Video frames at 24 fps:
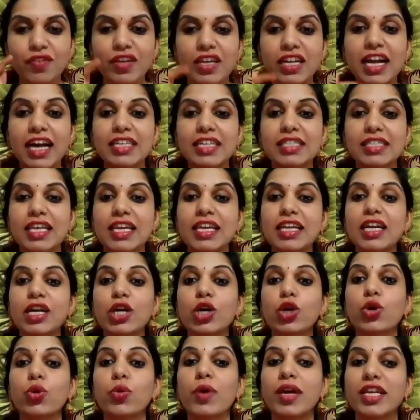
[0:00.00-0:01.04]
We are asking
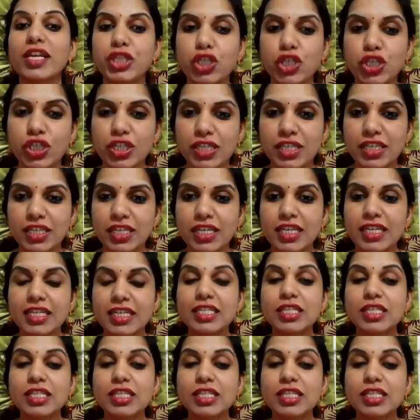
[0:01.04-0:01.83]
a question.